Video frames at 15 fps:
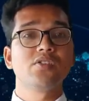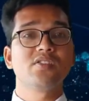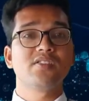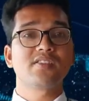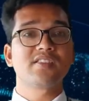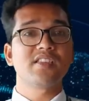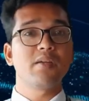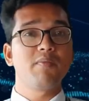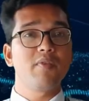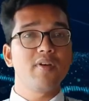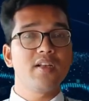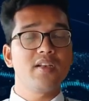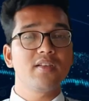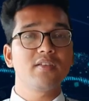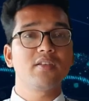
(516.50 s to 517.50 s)

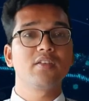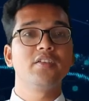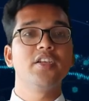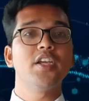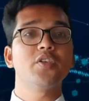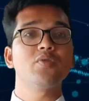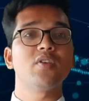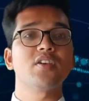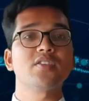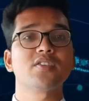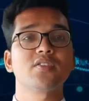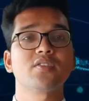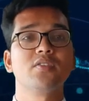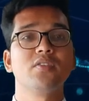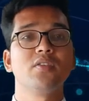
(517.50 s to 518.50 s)
several
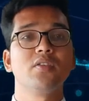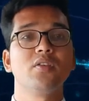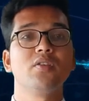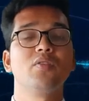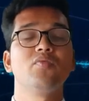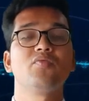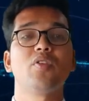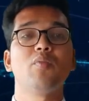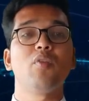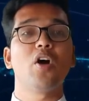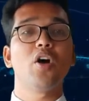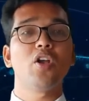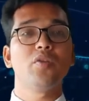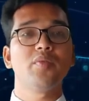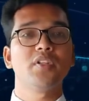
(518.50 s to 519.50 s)
networks from
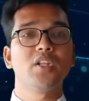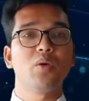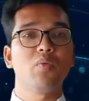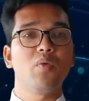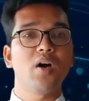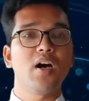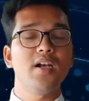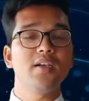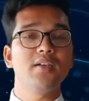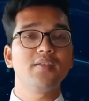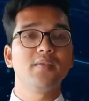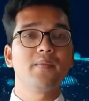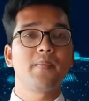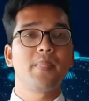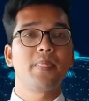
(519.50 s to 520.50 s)
all over the world,
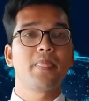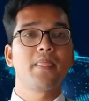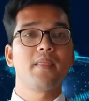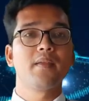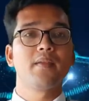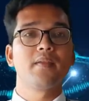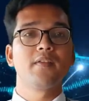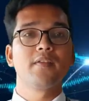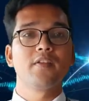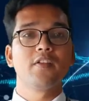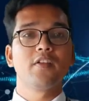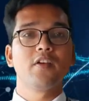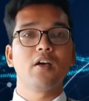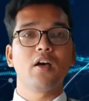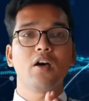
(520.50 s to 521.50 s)

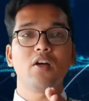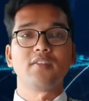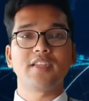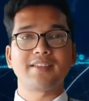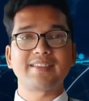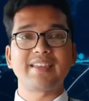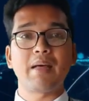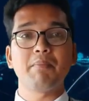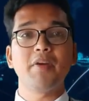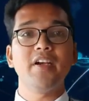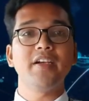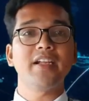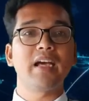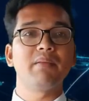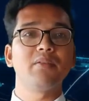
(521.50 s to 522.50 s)
on that
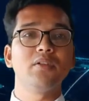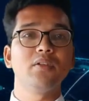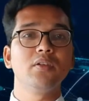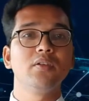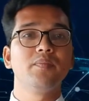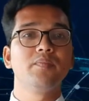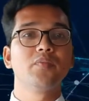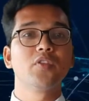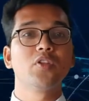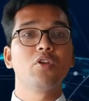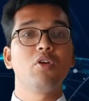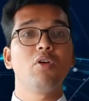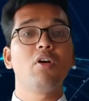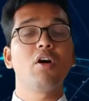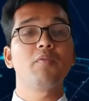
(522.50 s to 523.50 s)
submarine cable,
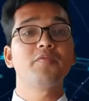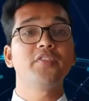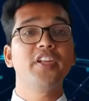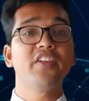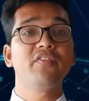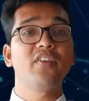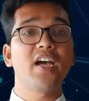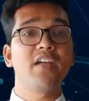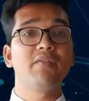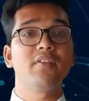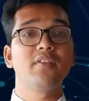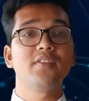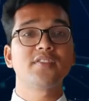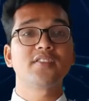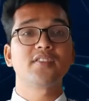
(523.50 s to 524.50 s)
optic
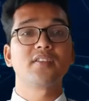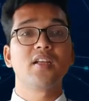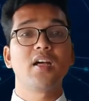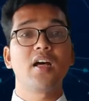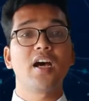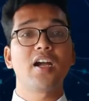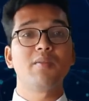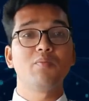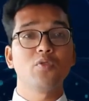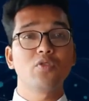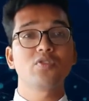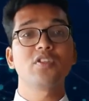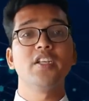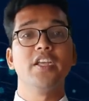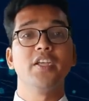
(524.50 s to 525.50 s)
fibers are
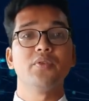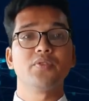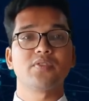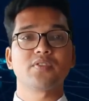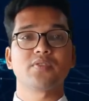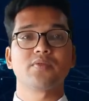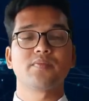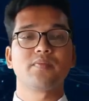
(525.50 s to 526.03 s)
mostly used.